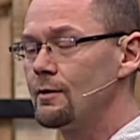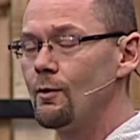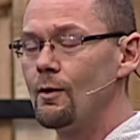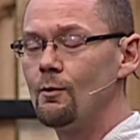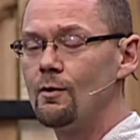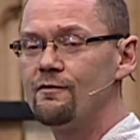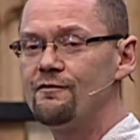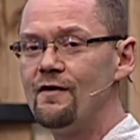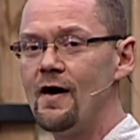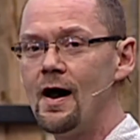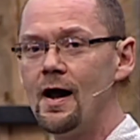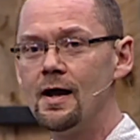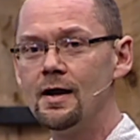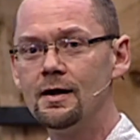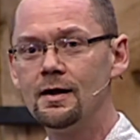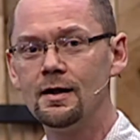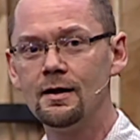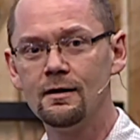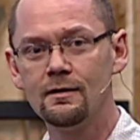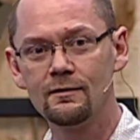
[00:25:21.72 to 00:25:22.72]
what we find
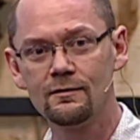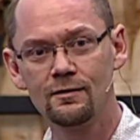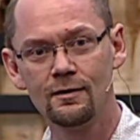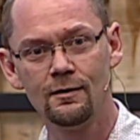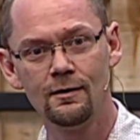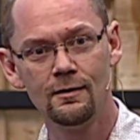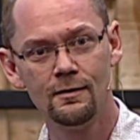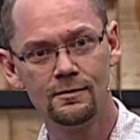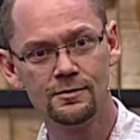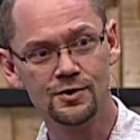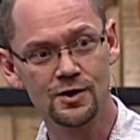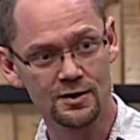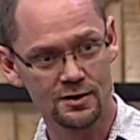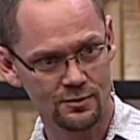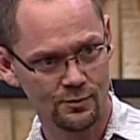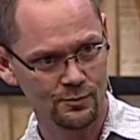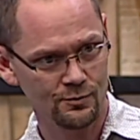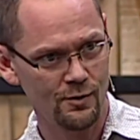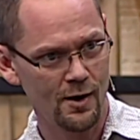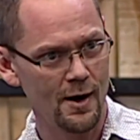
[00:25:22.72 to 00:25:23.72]
is Jesus
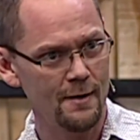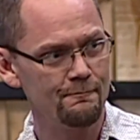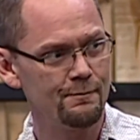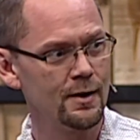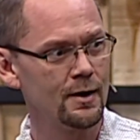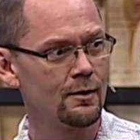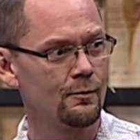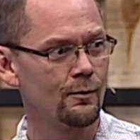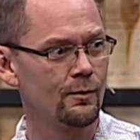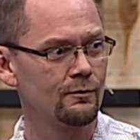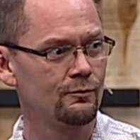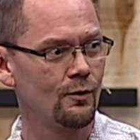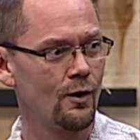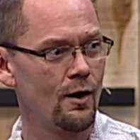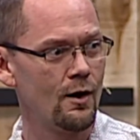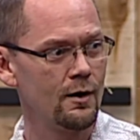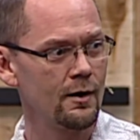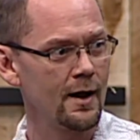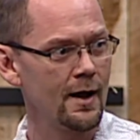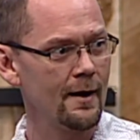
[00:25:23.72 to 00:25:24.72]
was right, Peter was
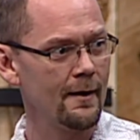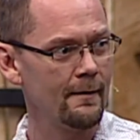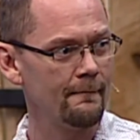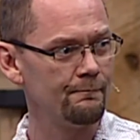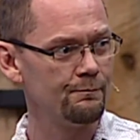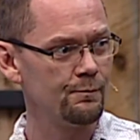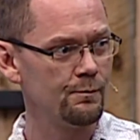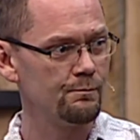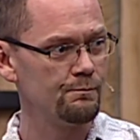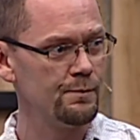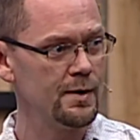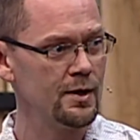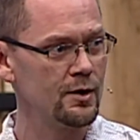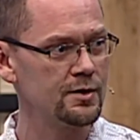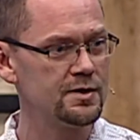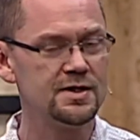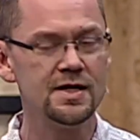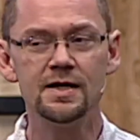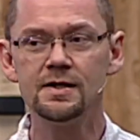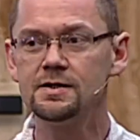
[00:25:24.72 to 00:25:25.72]
wrong, and Peter
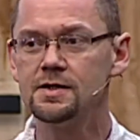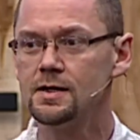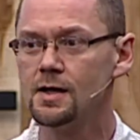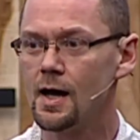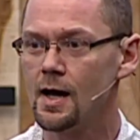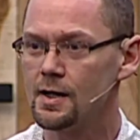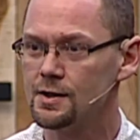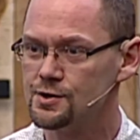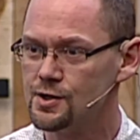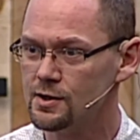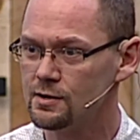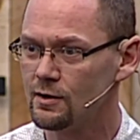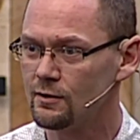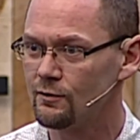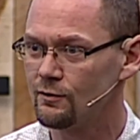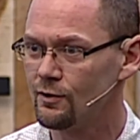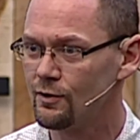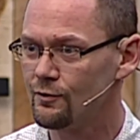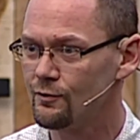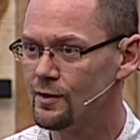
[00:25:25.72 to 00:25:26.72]
did deny
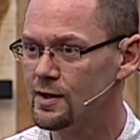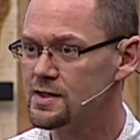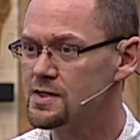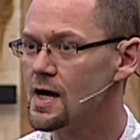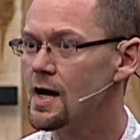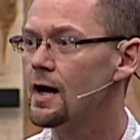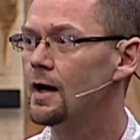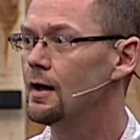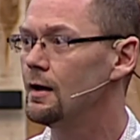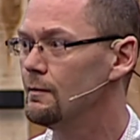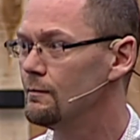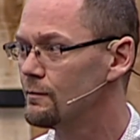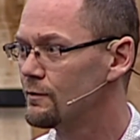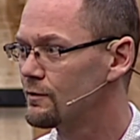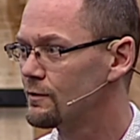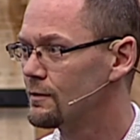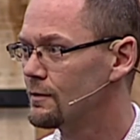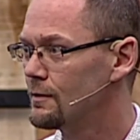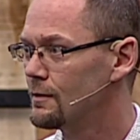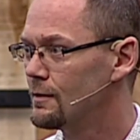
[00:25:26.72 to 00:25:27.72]
Jesus three times